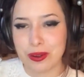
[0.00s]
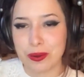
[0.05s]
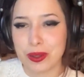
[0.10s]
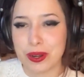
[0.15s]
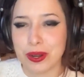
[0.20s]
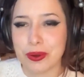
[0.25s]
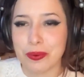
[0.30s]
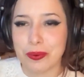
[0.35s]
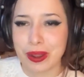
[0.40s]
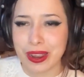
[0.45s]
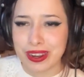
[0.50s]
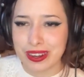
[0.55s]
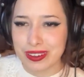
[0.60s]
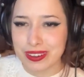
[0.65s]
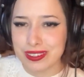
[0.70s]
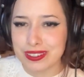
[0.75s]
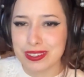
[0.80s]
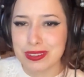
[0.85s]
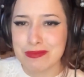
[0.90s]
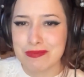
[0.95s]
what a
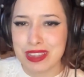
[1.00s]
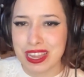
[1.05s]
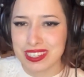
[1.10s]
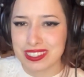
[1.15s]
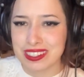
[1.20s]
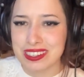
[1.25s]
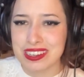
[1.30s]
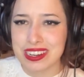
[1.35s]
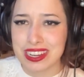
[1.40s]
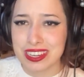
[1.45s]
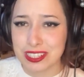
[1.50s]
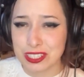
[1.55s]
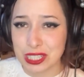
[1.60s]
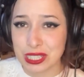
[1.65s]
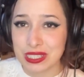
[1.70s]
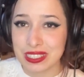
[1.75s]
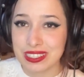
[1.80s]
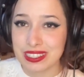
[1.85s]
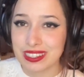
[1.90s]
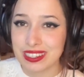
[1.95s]
writer's
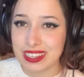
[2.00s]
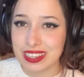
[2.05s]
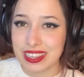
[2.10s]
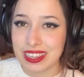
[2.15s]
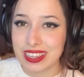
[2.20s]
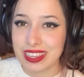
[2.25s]
imagination